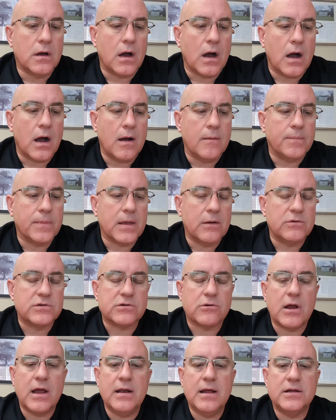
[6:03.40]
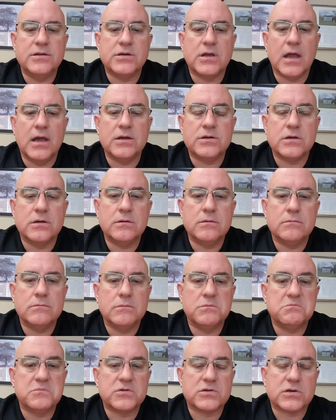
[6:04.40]
It was a great education,
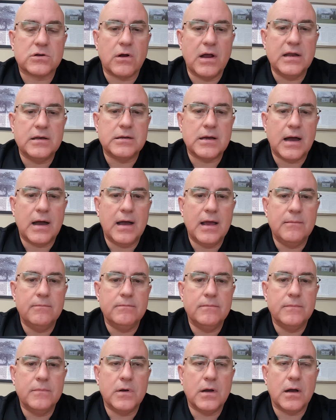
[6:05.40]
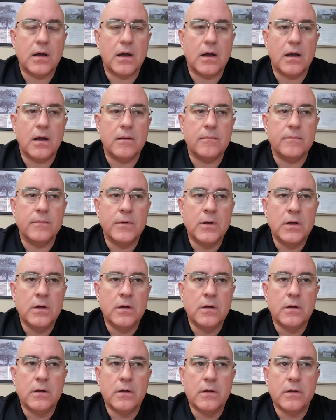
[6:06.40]
great time,
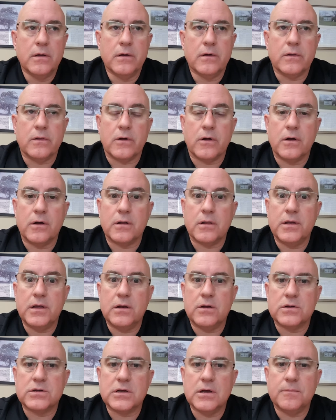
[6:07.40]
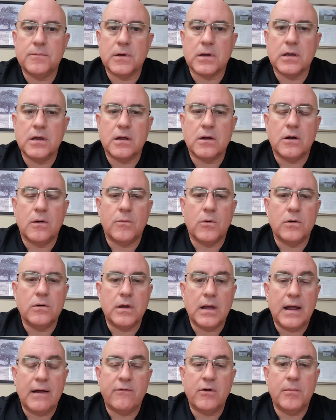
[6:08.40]
learned leadership. Again,
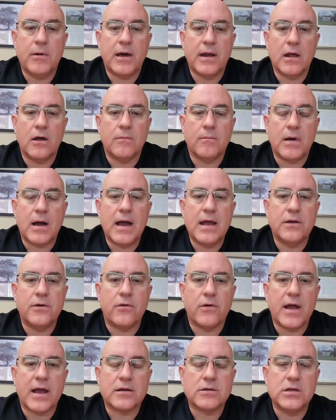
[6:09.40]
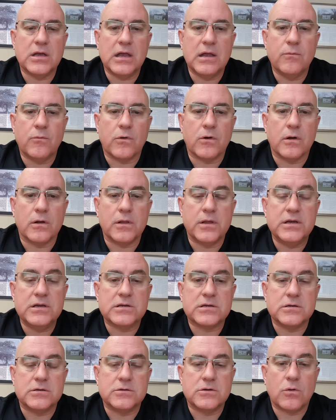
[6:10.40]
almost everybody on my direct team were at
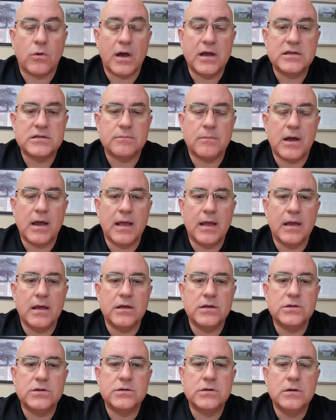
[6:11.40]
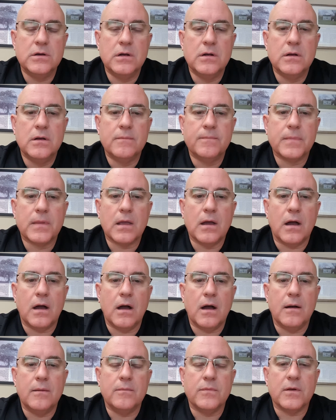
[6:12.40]
least twice my age.
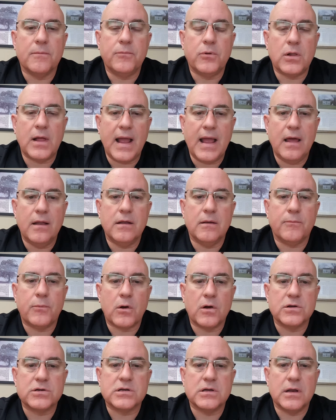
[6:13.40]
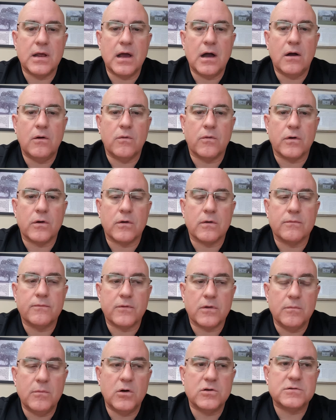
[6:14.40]
The plant personnel were,
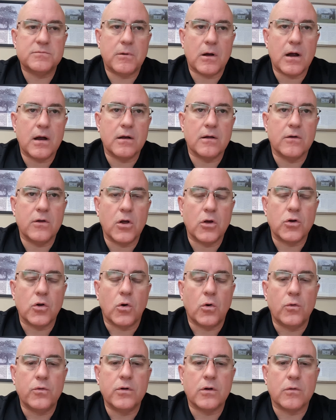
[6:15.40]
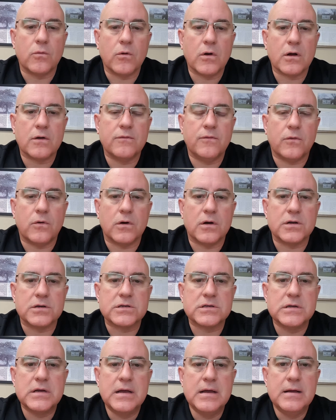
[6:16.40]
for the most part, an older
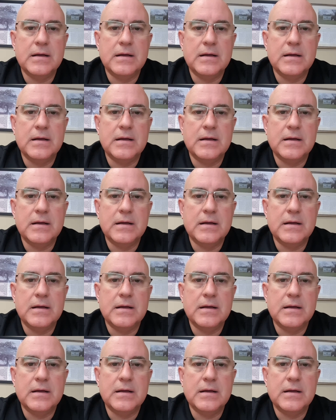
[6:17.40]
workforce,